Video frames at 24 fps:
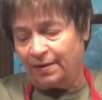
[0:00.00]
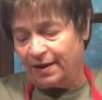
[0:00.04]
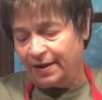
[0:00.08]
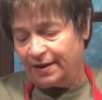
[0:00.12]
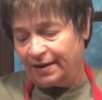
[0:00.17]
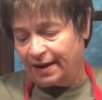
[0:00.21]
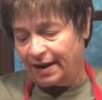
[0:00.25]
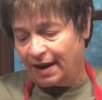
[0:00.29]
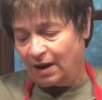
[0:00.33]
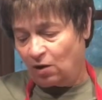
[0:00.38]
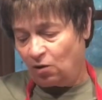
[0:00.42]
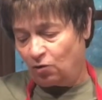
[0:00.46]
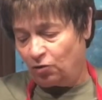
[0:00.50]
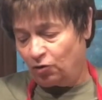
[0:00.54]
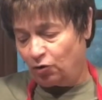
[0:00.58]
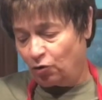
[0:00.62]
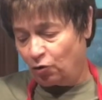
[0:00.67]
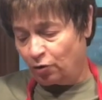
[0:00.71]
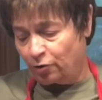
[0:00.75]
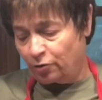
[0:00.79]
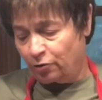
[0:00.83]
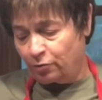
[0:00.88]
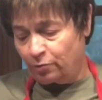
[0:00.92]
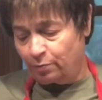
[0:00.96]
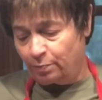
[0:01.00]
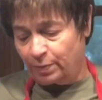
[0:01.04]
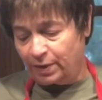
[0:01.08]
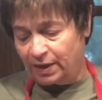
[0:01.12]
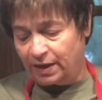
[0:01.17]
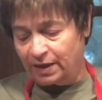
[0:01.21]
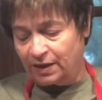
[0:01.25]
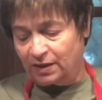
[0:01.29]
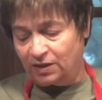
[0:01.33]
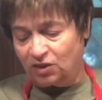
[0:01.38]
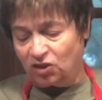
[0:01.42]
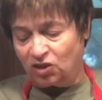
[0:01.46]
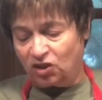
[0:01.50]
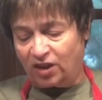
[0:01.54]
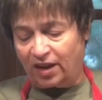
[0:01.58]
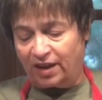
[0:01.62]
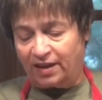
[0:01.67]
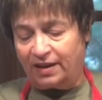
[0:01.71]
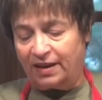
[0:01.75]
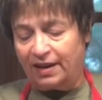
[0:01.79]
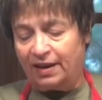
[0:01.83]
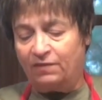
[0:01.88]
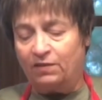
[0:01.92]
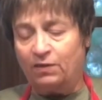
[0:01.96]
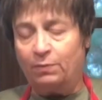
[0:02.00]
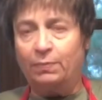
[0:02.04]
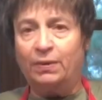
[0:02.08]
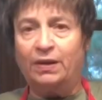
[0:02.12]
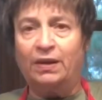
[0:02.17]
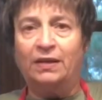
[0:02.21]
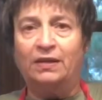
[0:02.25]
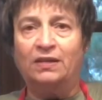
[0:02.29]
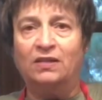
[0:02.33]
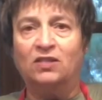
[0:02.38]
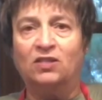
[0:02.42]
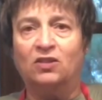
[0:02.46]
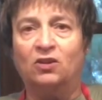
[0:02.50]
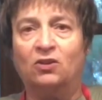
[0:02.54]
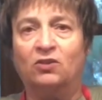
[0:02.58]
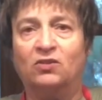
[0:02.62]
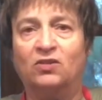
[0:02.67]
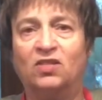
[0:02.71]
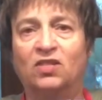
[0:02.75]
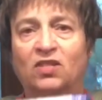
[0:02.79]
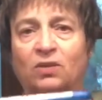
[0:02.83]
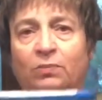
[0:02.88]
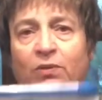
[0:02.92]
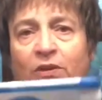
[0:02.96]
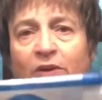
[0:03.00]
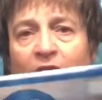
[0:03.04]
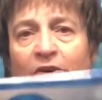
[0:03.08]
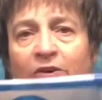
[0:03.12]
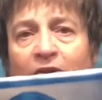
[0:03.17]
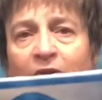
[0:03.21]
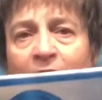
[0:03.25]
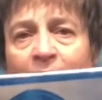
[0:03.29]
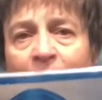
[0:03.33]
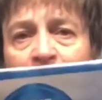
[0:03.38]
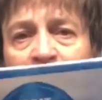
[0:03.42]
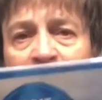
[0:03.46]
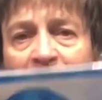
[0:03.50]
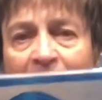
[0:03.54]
Now, northern beans and navy beans are similar.